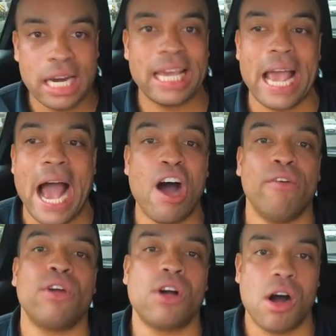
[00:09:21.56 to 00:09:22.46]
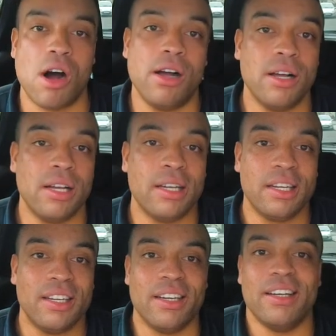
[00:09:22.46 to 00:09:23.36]
to get out of your car
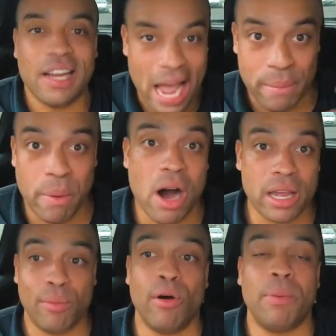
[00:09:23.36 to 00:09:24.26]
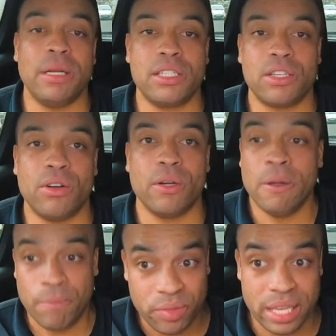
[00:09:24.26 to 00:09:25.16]
and park it properly. So
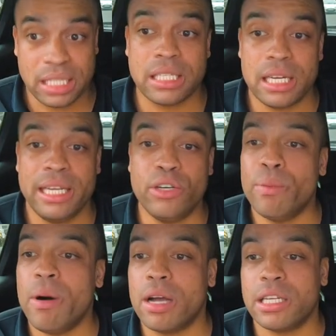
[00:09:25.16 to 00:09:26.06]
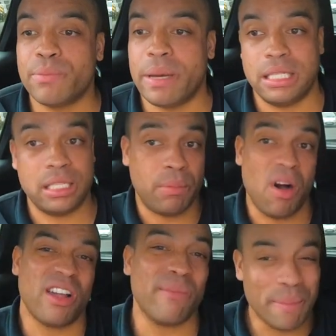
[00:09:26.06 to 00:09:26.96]
this is a legal parking space. There's a
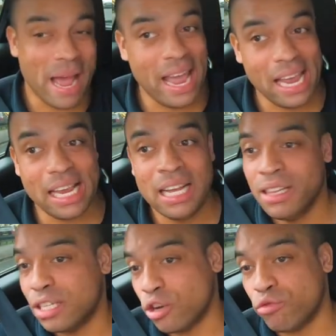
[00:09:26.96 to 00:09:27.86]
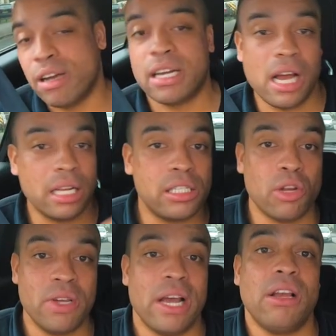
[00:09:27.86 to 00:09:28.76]
parking bay, there's no red lines, no
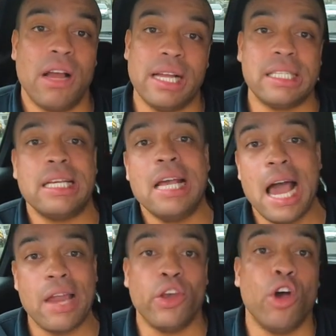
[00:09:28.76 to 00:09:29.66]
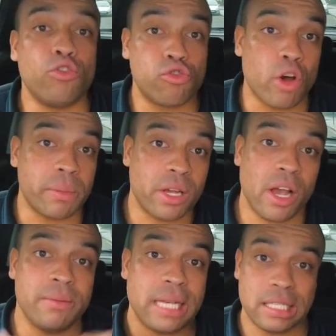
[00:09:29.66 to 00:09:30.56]
yellow lines, and no dropped
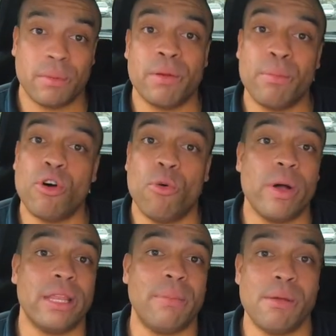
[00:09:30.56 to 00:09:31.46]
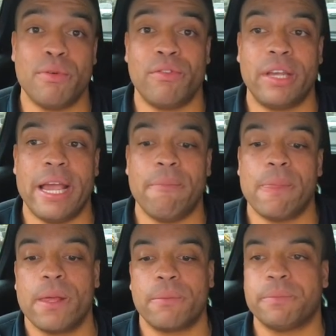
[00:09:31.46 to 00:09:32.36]
curbs. That's an important one that people forget.
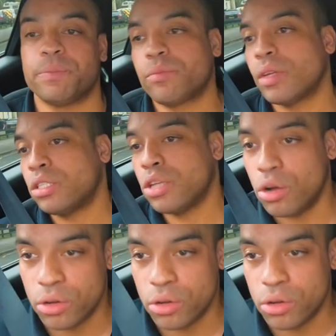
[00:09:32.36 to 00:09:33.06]
So